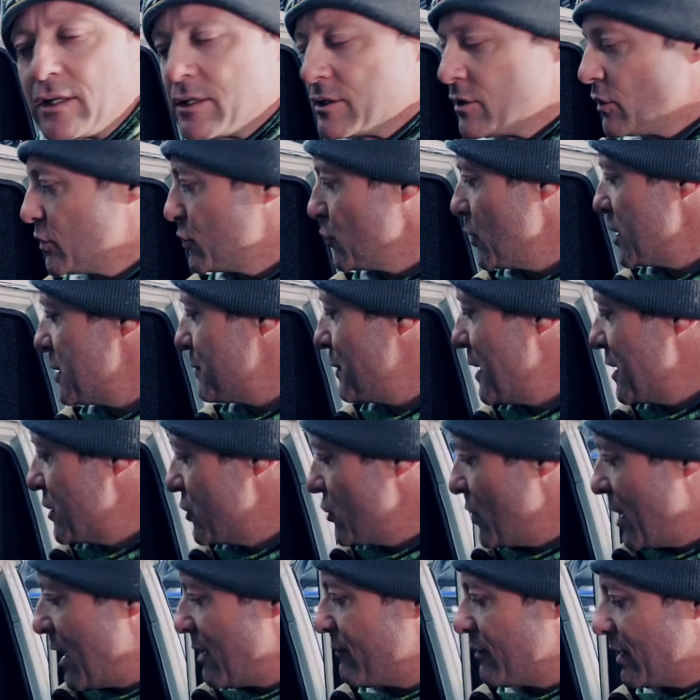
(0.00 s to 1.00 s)
so it's always
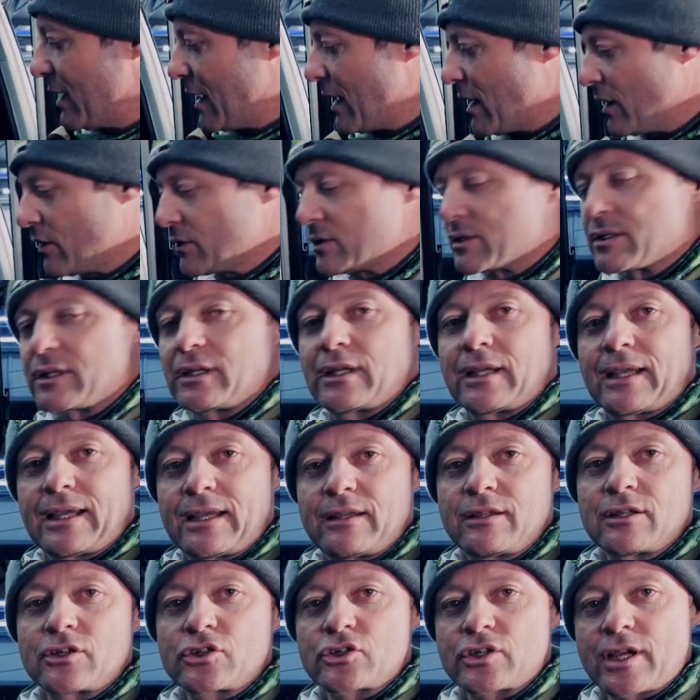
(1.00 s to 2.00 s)
best to have it out
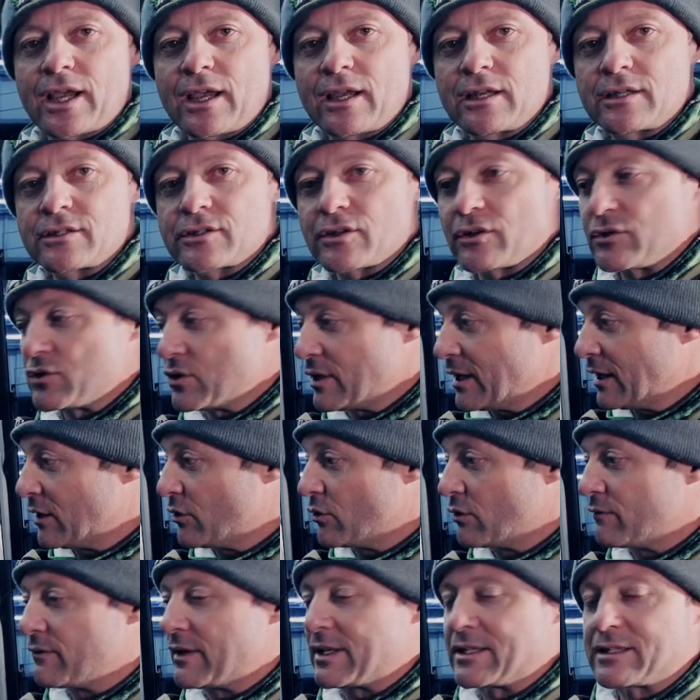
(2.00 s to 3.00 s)
in the shade so that you get
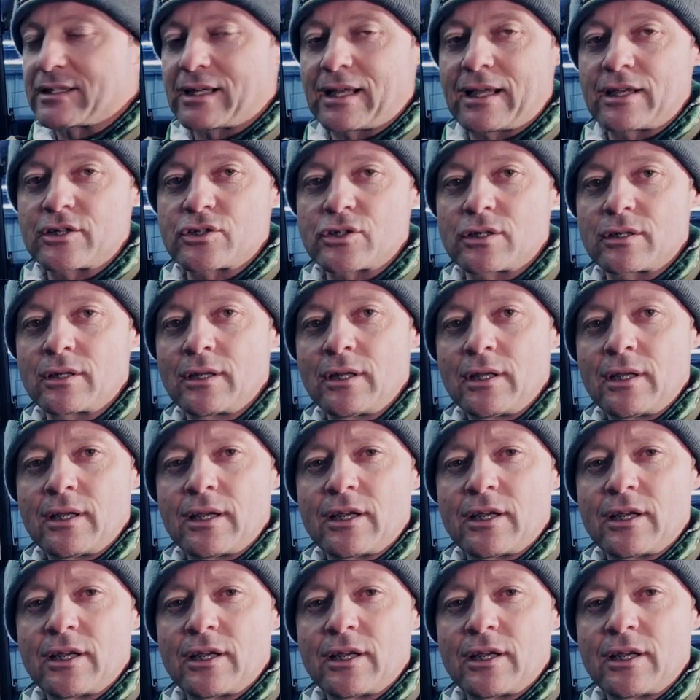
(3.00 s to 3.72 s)
good ventilation.